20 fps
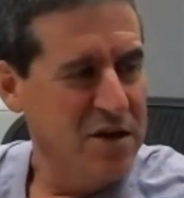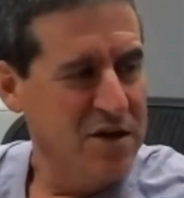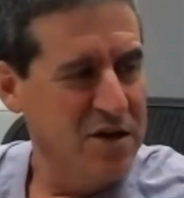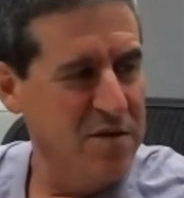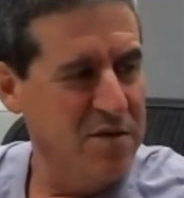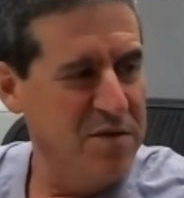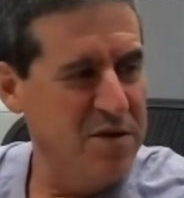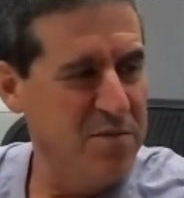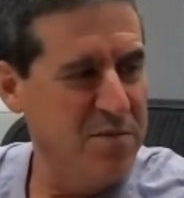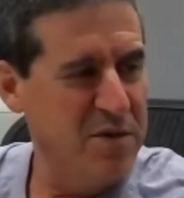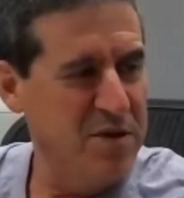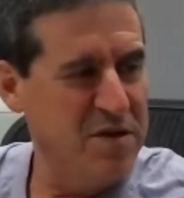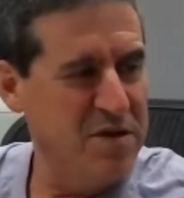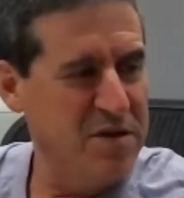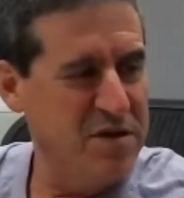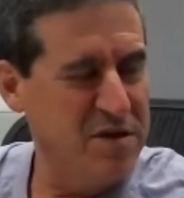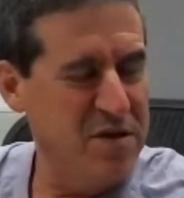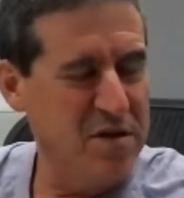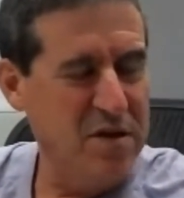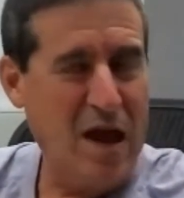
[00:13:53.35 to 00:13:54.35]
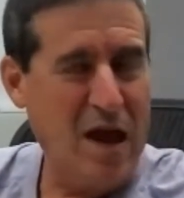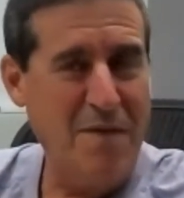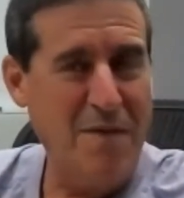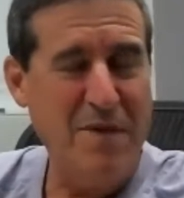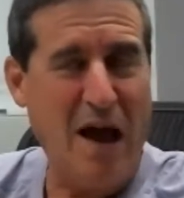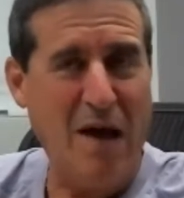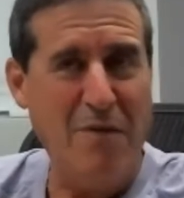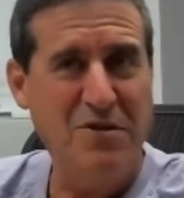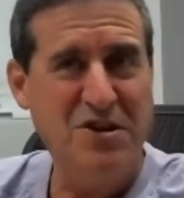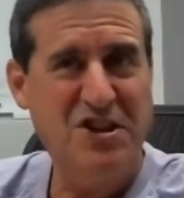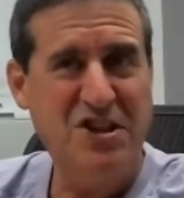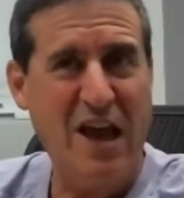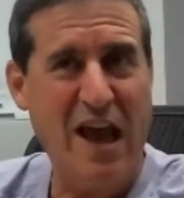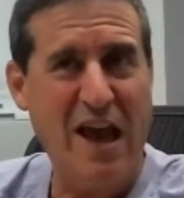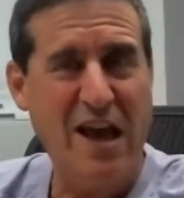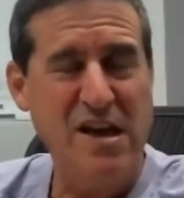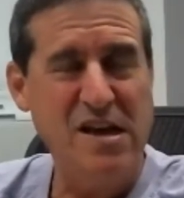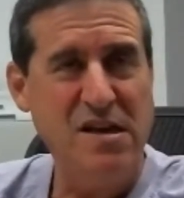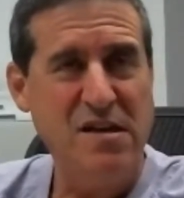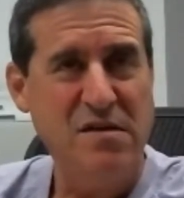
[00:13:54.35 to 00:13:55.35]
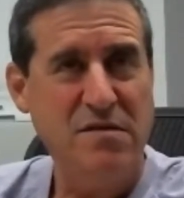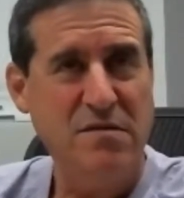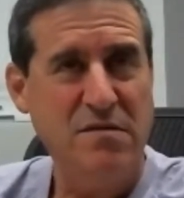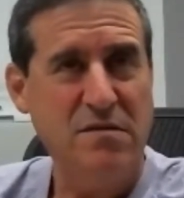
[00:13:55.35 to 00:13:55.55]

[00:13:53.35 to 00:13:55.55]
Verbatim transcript: the the I, I would say,